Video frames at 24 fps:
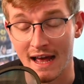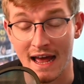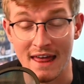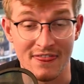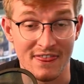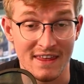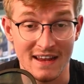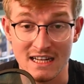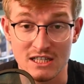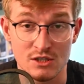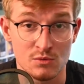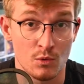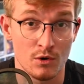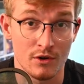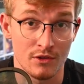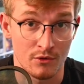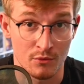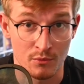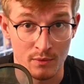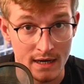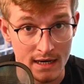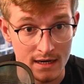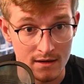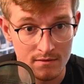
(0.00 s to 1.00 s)
I think it's worth a
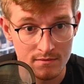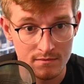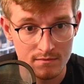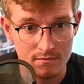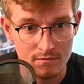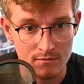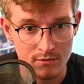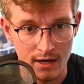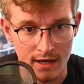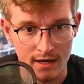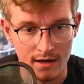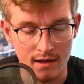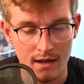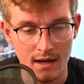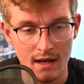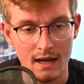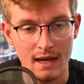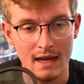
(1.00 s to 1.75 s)
read, right?